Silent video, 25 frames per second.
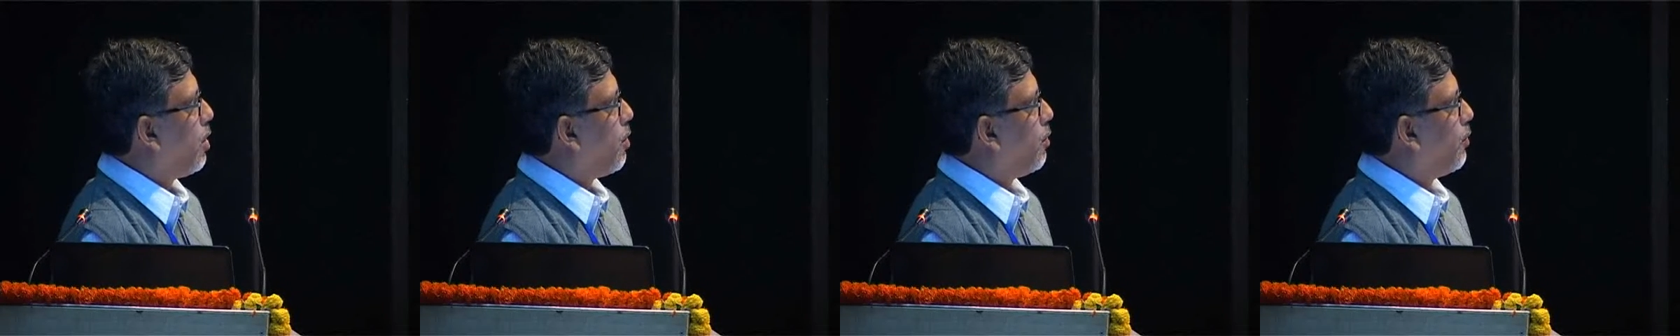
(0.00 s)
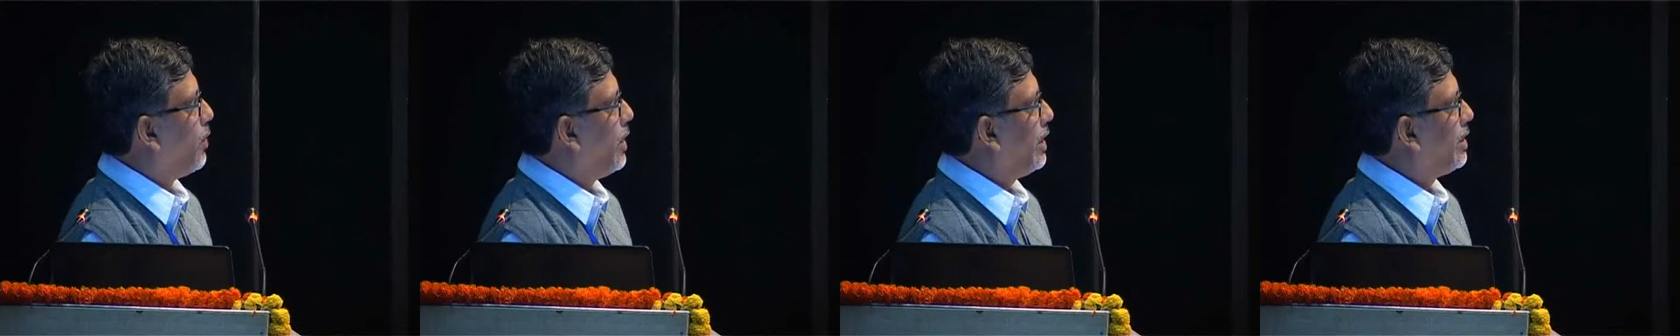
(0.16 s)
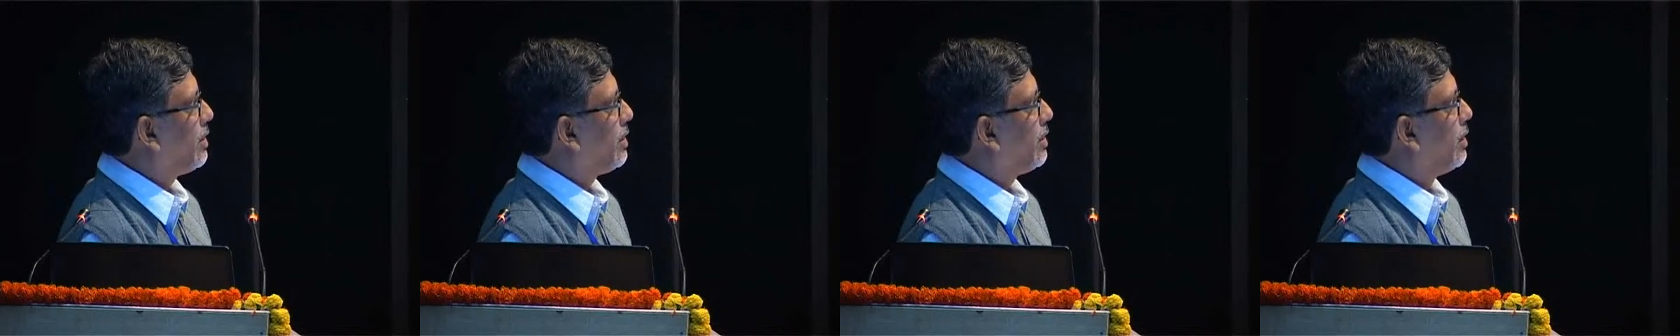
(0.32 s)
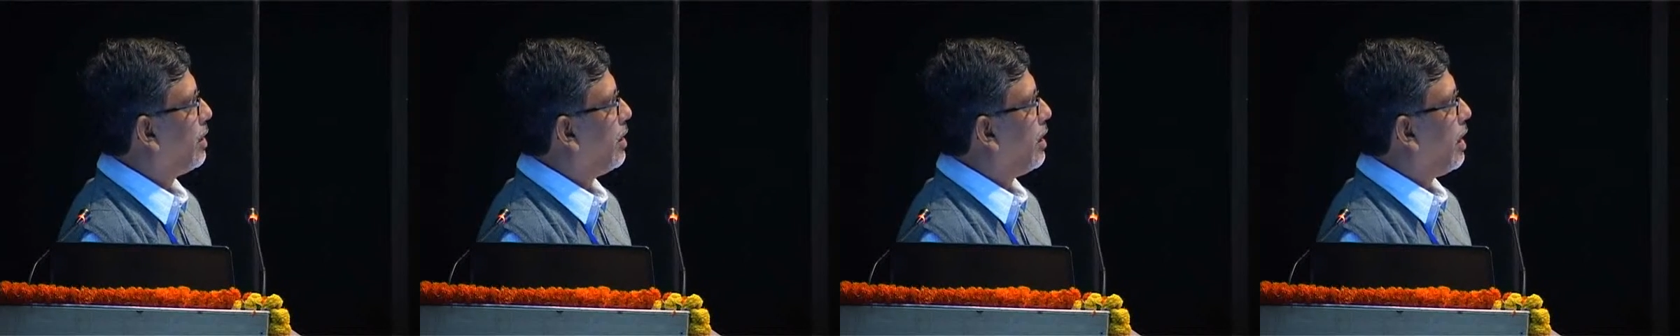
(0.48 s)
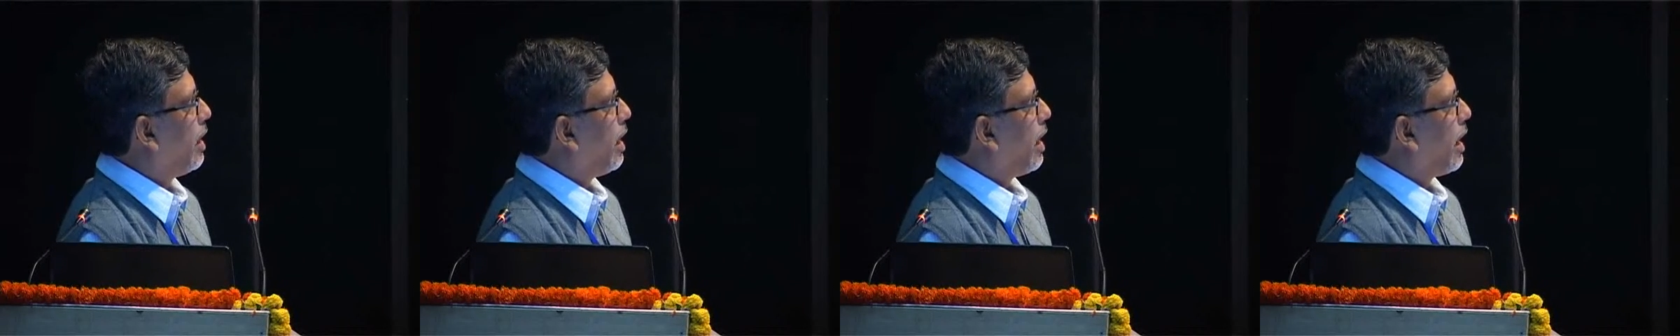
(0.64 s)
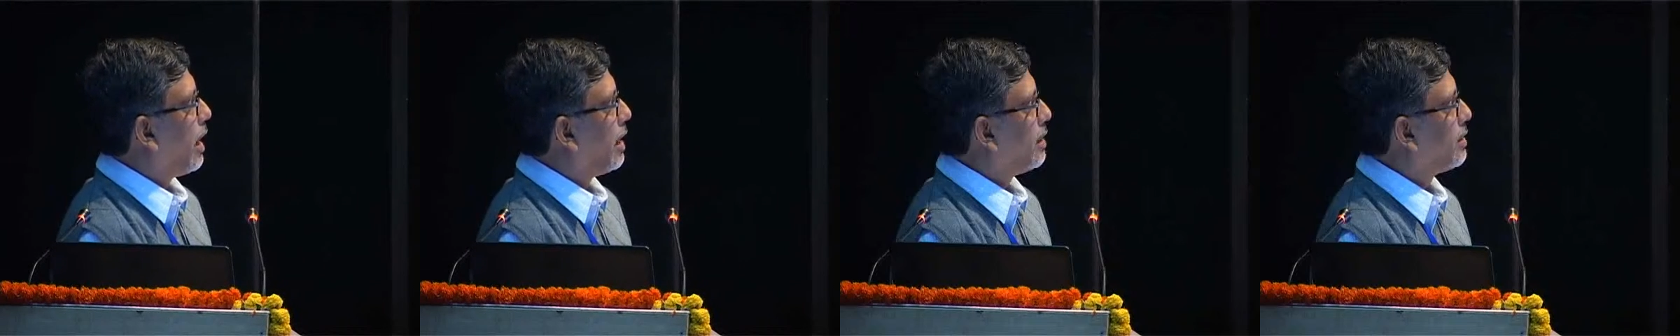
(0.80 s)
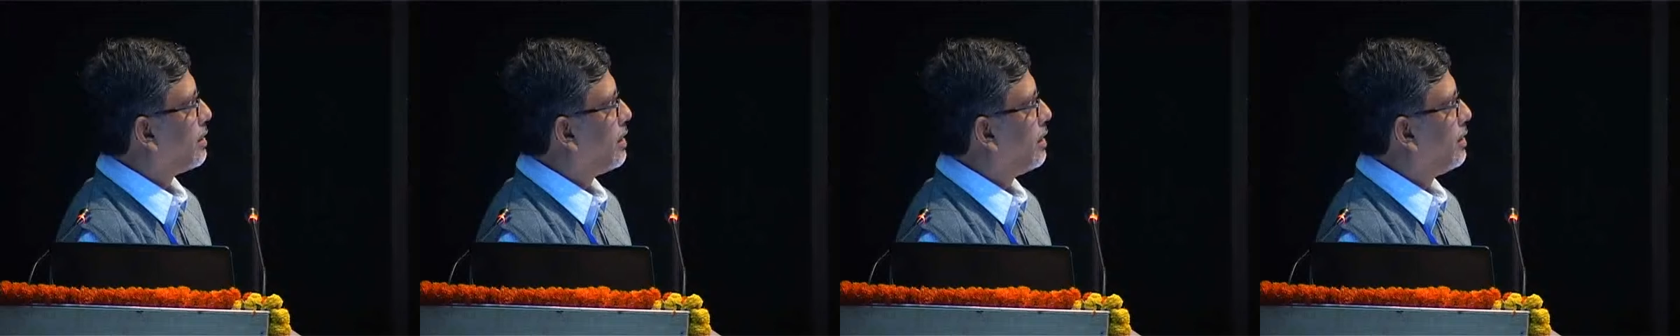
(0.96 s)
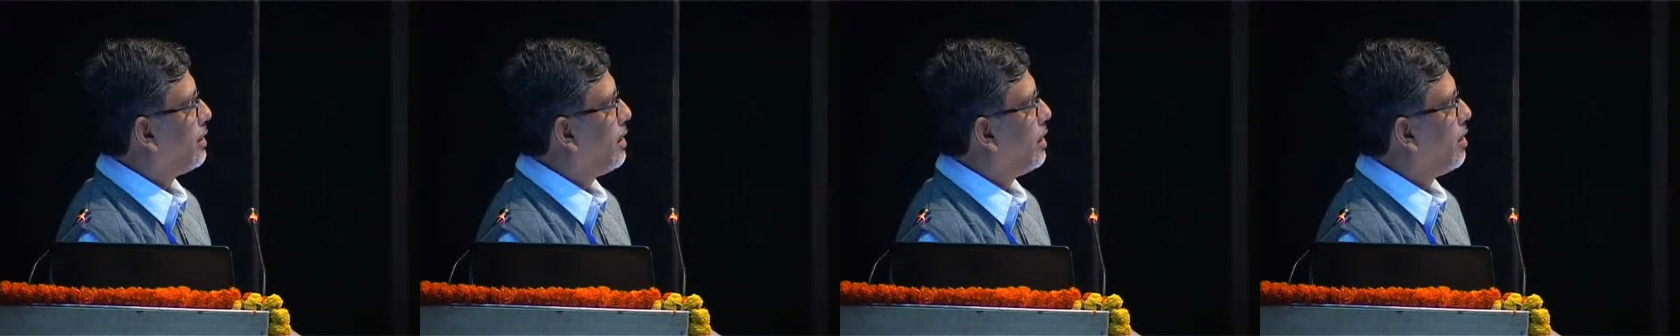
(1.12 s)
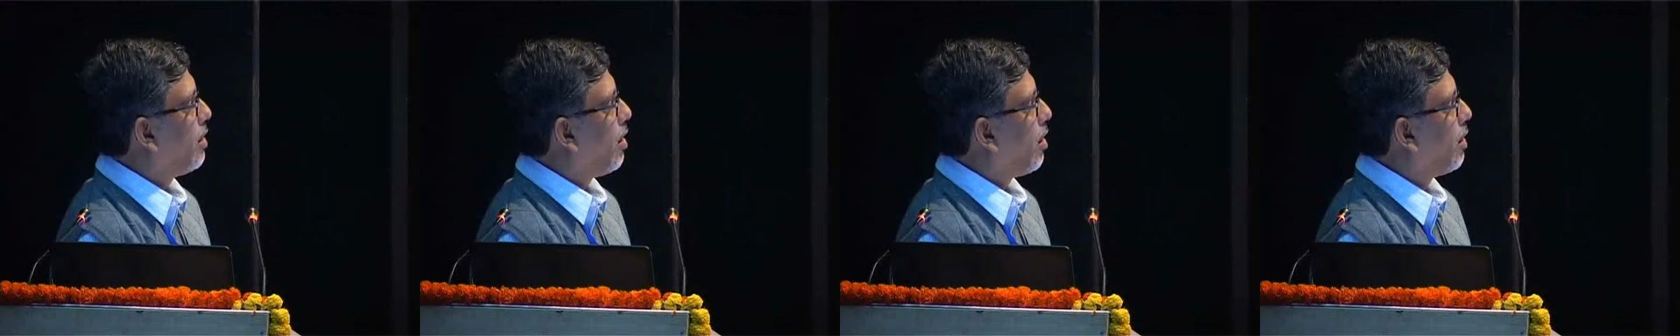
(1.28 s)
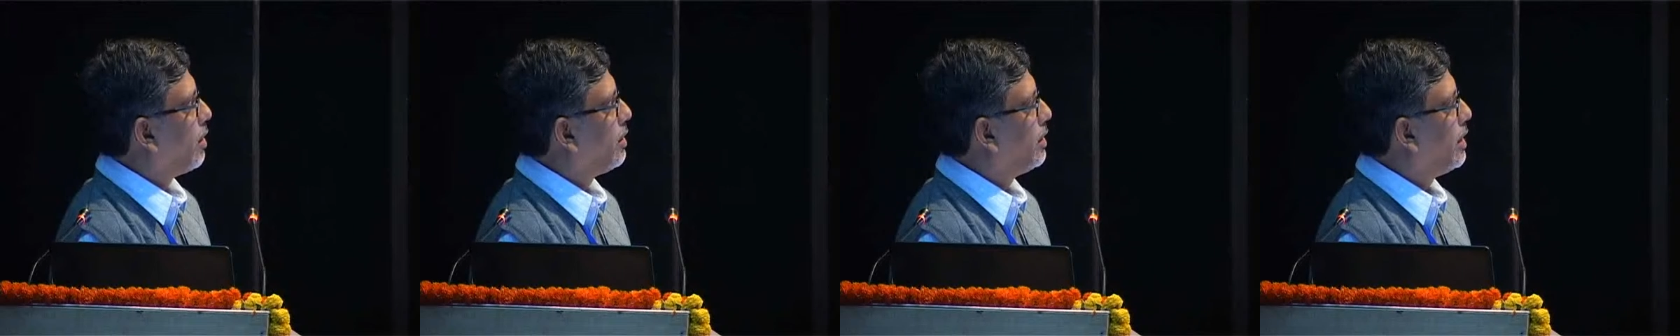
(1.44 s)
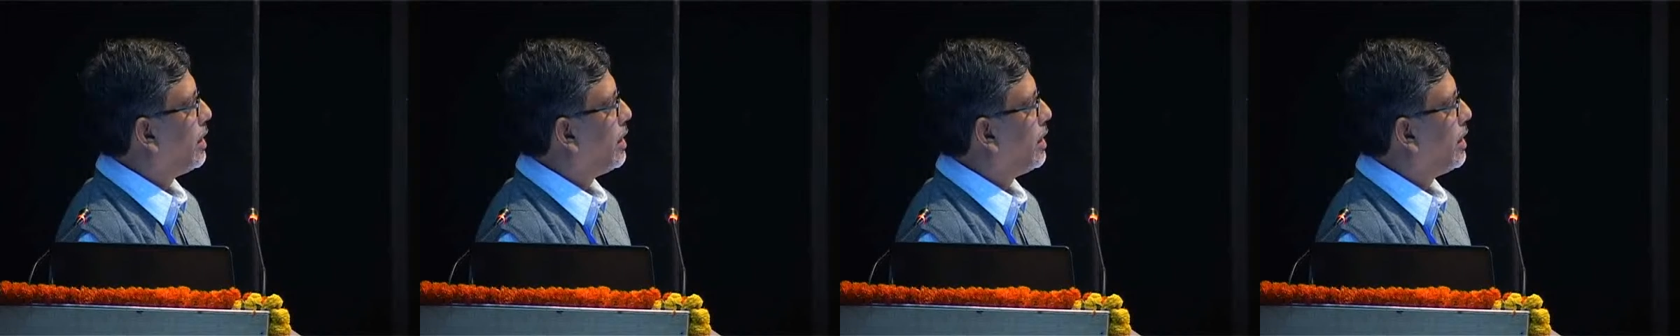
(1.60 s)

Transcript: which sitting on